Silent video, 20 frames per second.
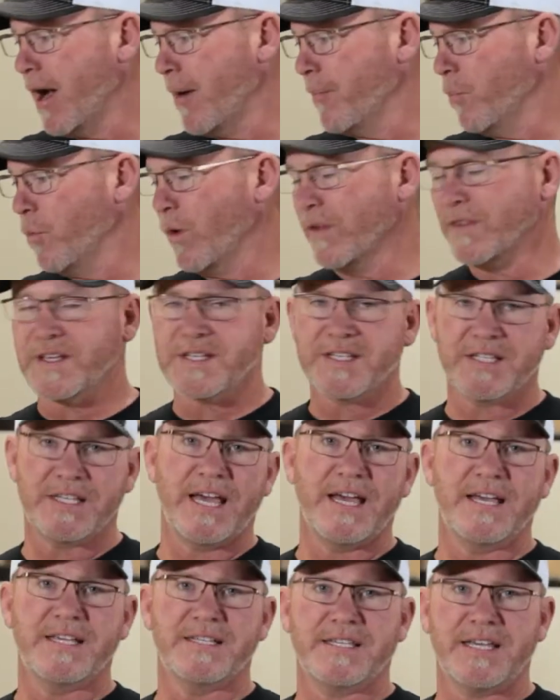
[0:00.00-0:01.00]
What this
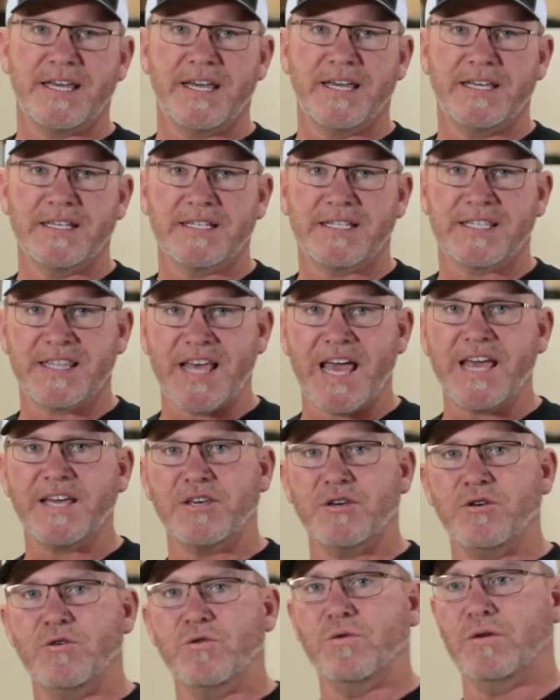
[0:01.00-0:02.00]
says is
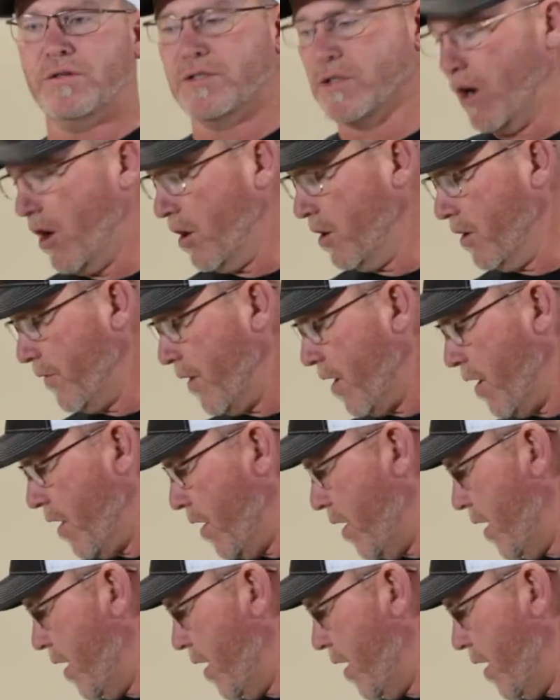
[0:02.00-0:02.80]
thank you to all of our